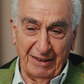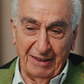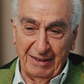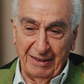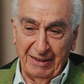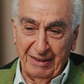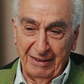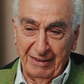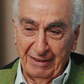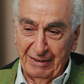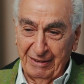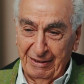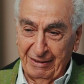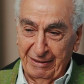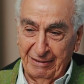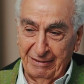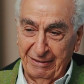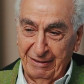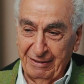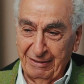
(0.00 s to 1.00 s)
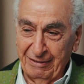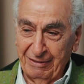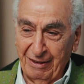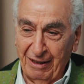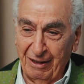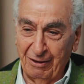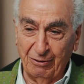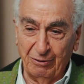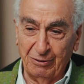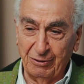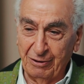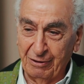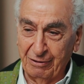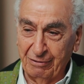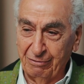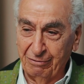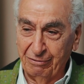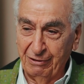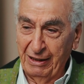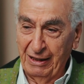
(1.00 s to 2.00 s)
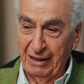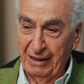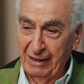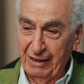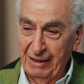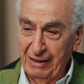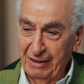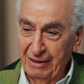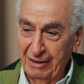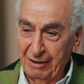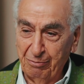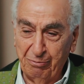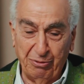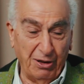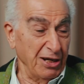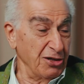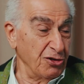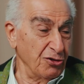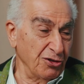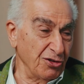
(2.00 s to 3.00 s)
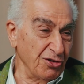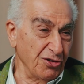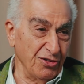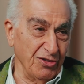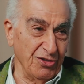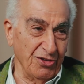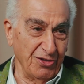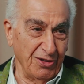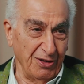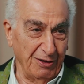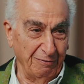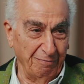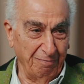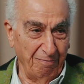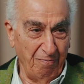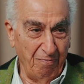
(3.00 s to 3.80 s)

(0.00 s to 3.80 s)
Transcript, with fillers: uh, our own really prejudices.